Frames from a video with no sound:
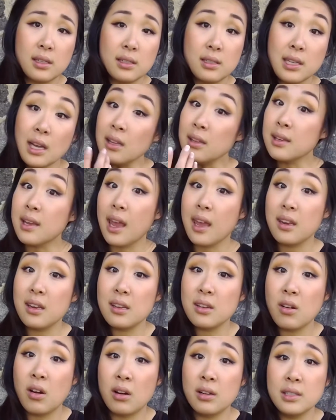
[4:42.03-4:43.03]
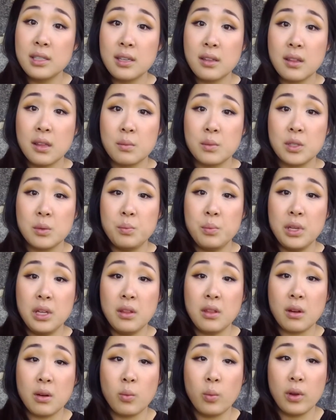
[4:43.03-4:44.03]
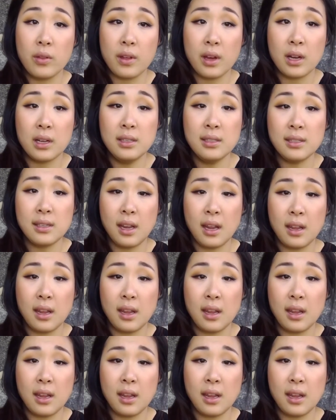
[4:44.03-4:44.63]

delegated onto them to be there with us.